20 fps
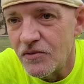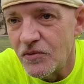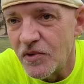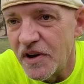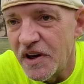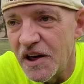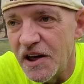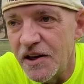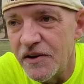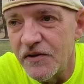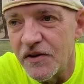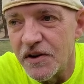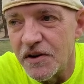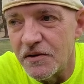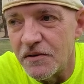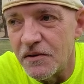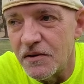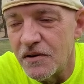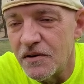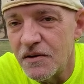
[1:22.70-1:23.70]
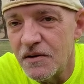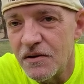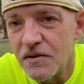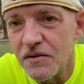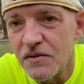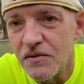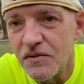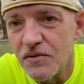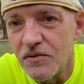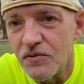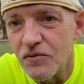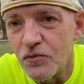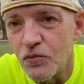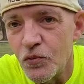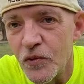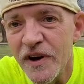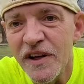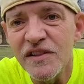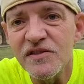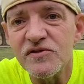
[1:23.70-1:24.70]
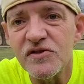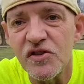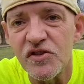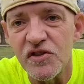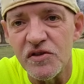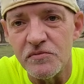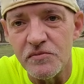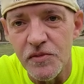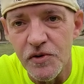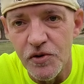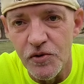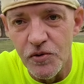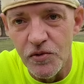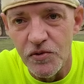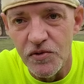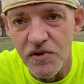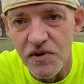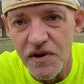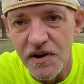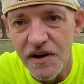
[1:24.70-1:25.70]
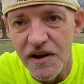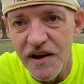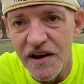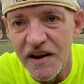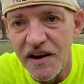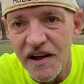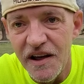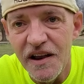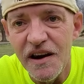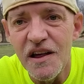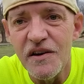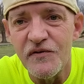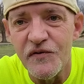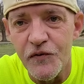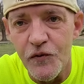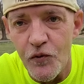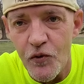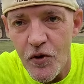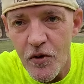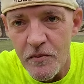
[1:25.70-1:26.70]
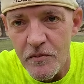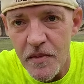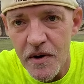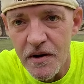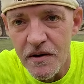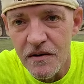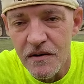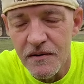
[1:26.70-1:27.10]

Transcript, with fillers: we even went to the moon in any form